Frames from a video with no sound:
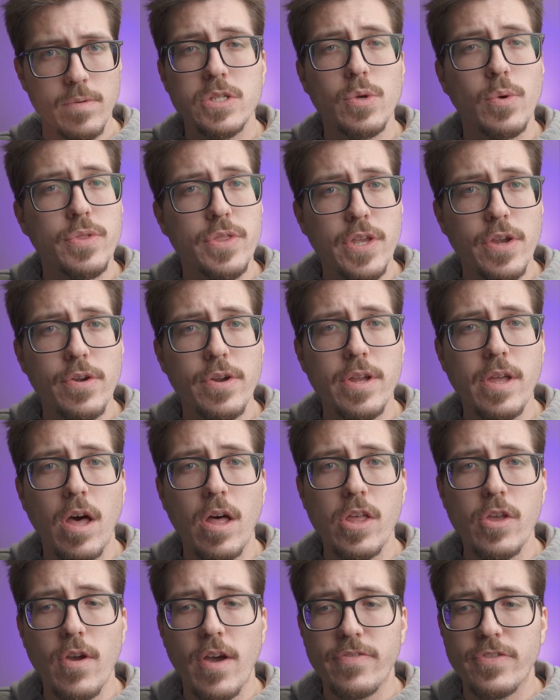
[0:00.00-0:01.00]
So in theory,
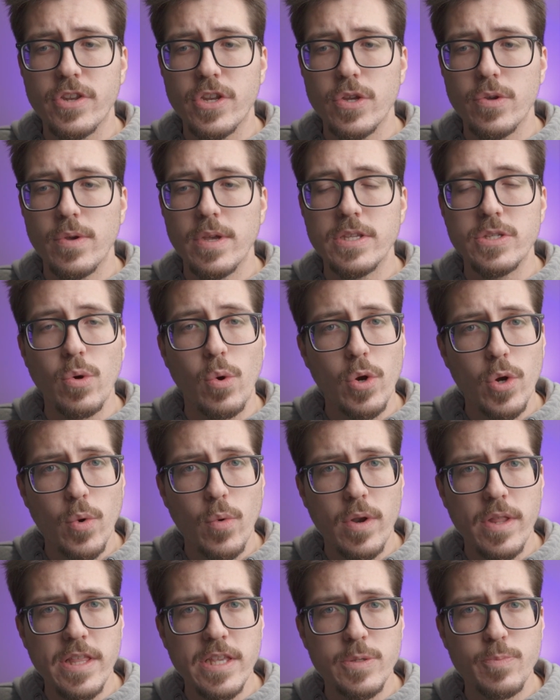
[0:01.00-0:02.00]
all you have to do is order
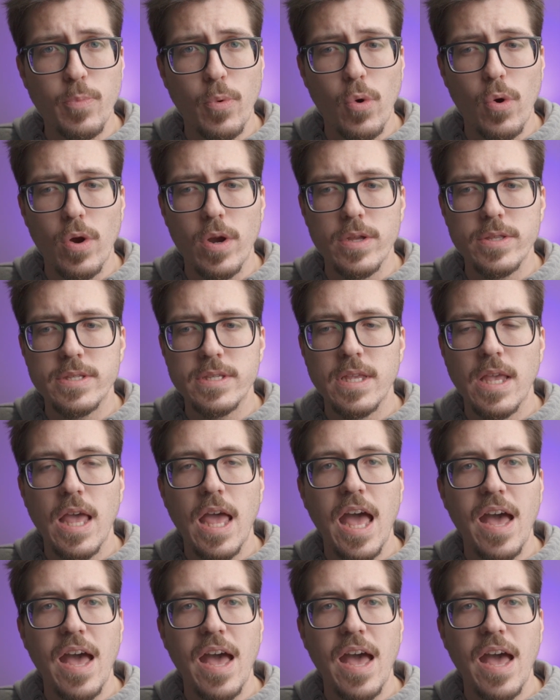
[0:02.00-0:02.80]
one of these boards,